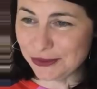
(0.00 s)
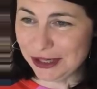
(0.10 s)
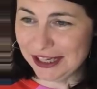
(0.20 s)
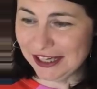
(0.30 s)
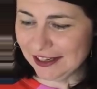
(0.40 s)

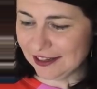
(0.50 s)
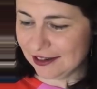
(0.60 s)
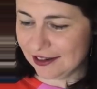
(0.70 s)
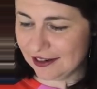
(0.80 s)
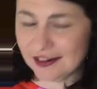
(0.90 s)
doing,
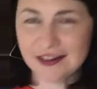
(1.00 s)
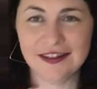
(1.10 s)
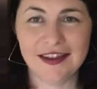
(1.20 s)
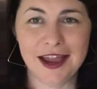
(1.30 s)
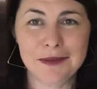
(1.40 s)

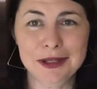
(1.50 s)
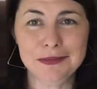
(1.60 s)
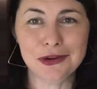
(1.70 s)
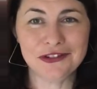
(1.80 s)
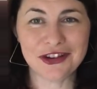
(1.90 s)
how
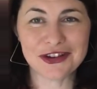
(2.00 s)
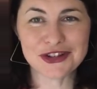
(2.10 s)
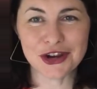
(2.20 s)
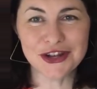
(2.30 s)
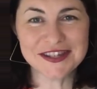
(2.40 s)
many more have I
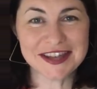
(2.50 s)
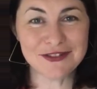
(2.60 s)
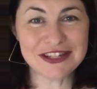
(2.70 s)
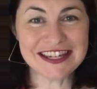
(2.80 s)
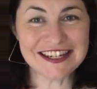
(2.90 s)
got to go?
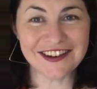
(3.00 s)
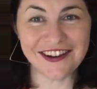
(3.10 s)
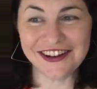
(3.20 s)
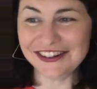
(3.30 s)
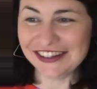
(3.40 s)
70 to
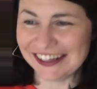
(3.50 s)
go?